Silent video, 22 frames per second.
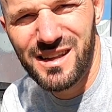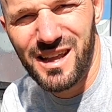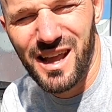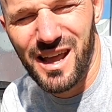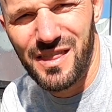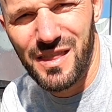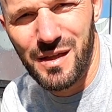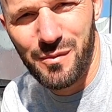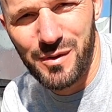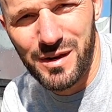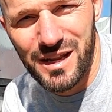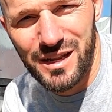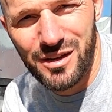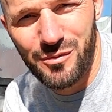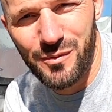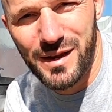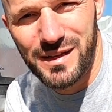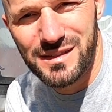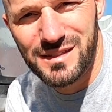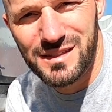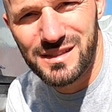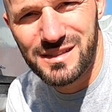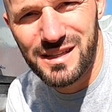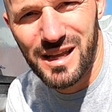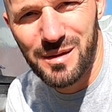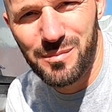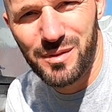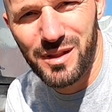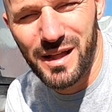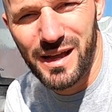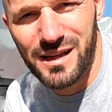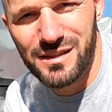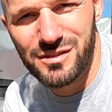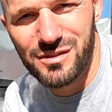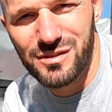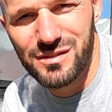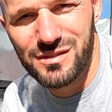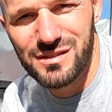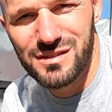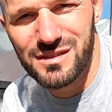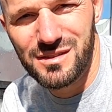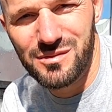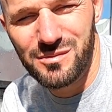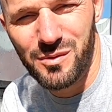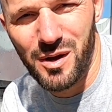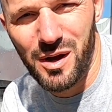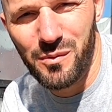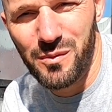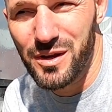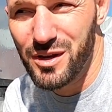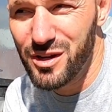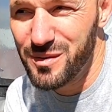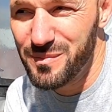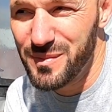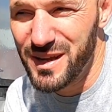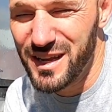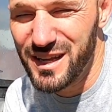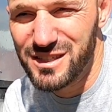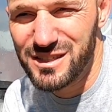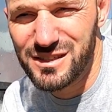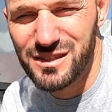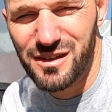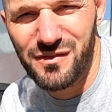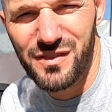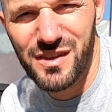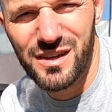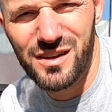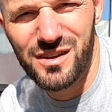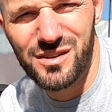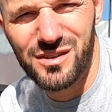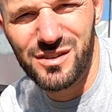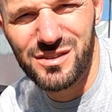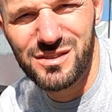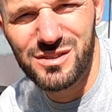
and then we need to raise the stabilizers while we could be hitching the vehicle.